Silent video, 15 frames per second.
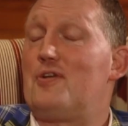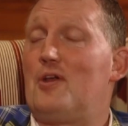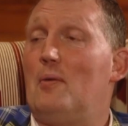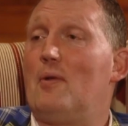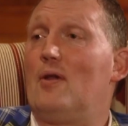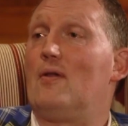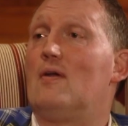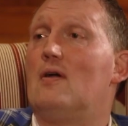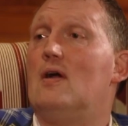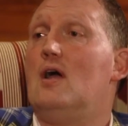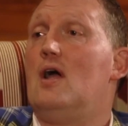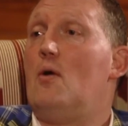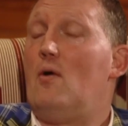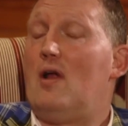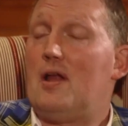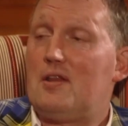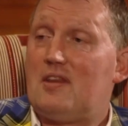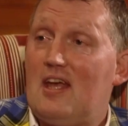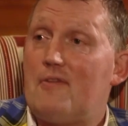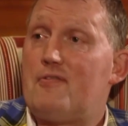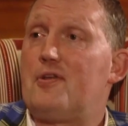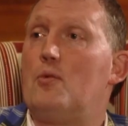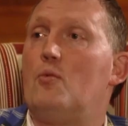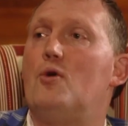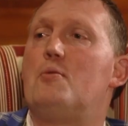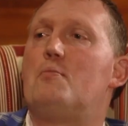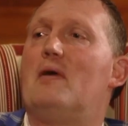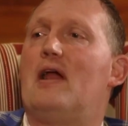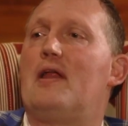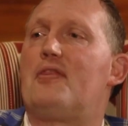Phenomenal. Well, it definitely
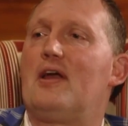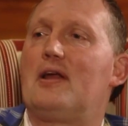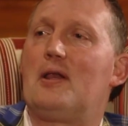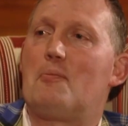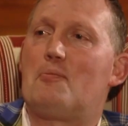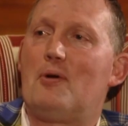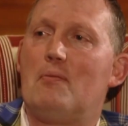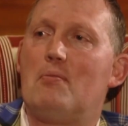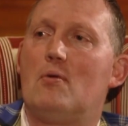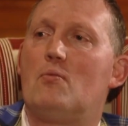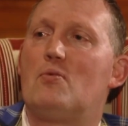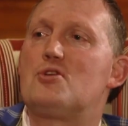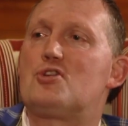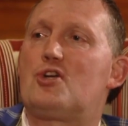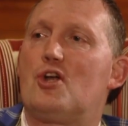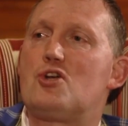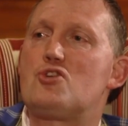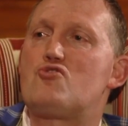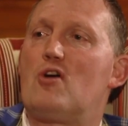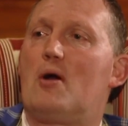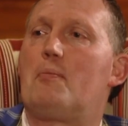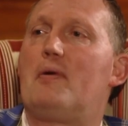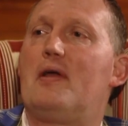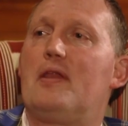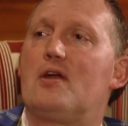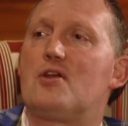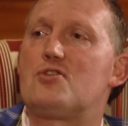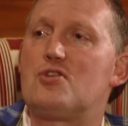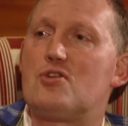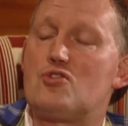would, but I think the problem with Scottish rugby,
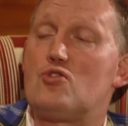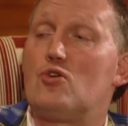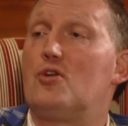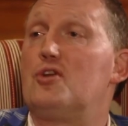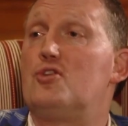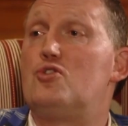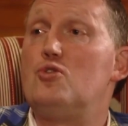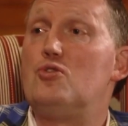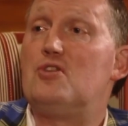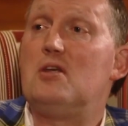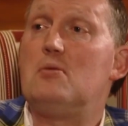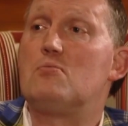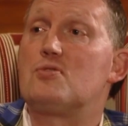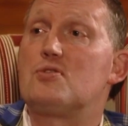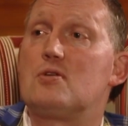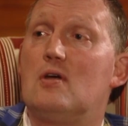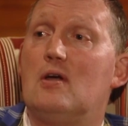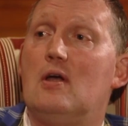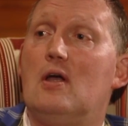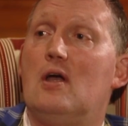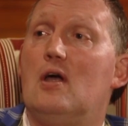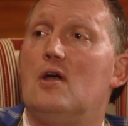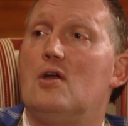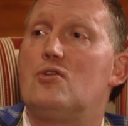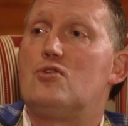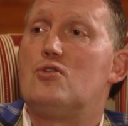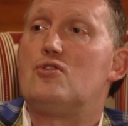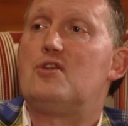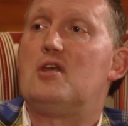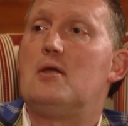there's only 2 teams.
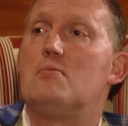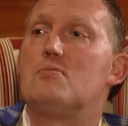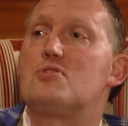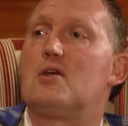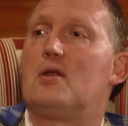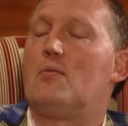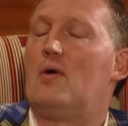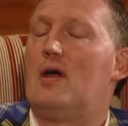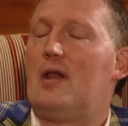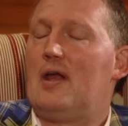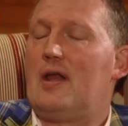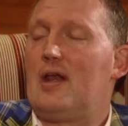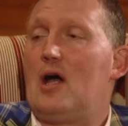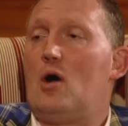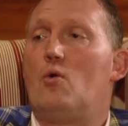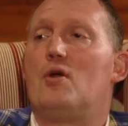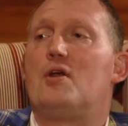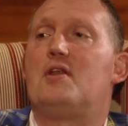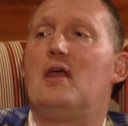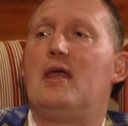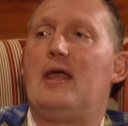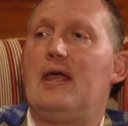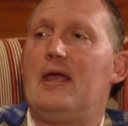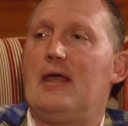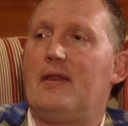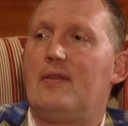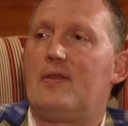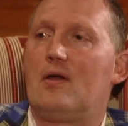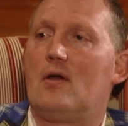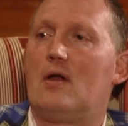2 teams, and in our day,
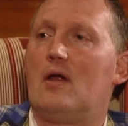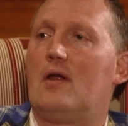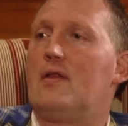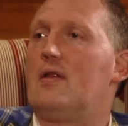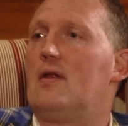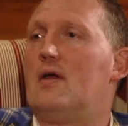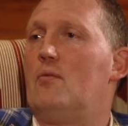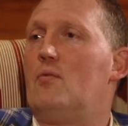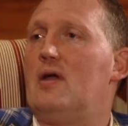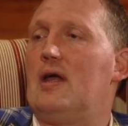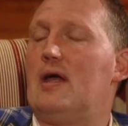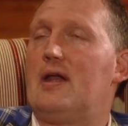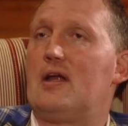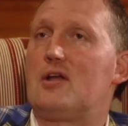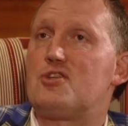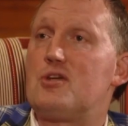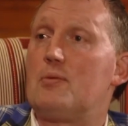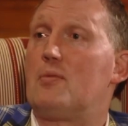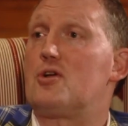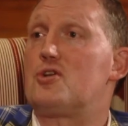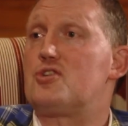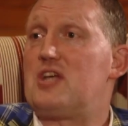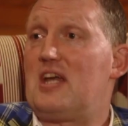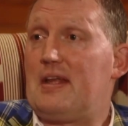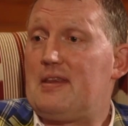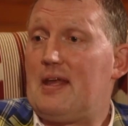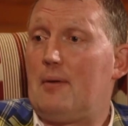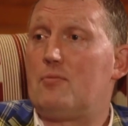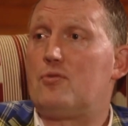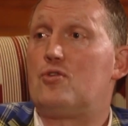we had a similar
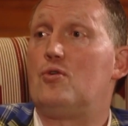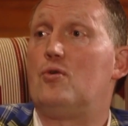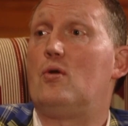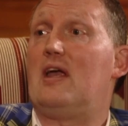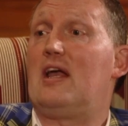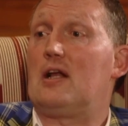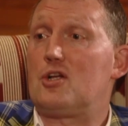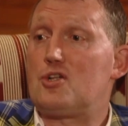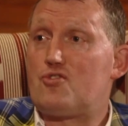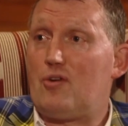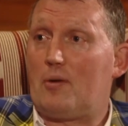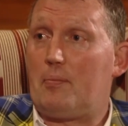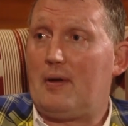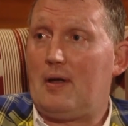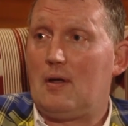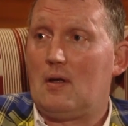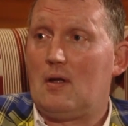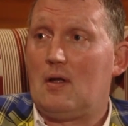setup to English rugby.